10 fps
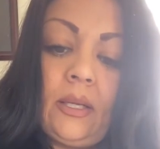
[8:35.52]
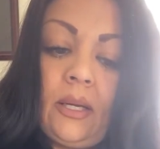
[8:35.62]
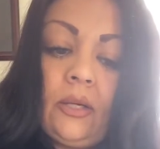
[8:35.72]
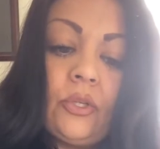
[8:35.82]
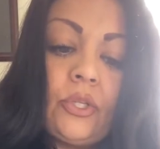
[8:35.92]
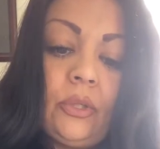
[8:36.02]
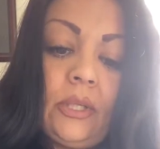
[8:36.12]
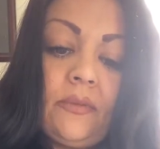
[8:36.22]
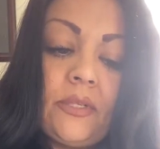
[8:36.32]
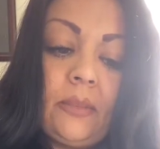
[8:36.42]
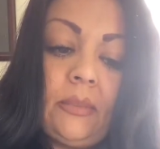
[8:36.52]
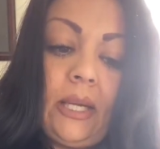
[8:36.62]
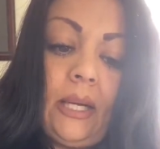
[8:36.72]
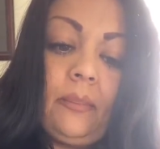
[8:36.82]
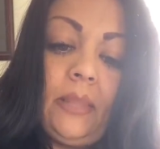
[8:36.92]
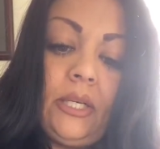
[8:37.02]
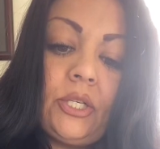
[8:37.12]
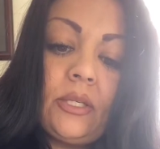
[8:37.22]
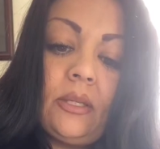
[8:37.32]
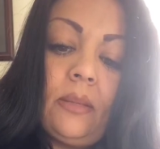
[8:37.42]
And then I wanted to end it
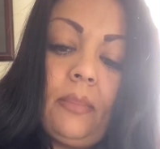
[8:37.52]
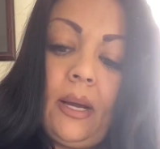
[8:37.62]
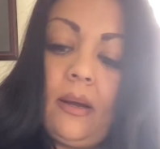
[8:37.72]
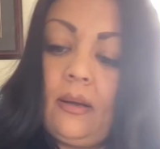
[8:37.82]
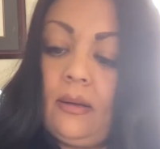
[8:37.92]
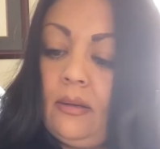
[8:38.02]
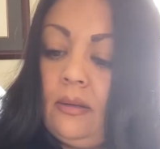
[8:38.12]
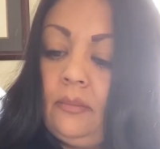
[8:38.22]
with this.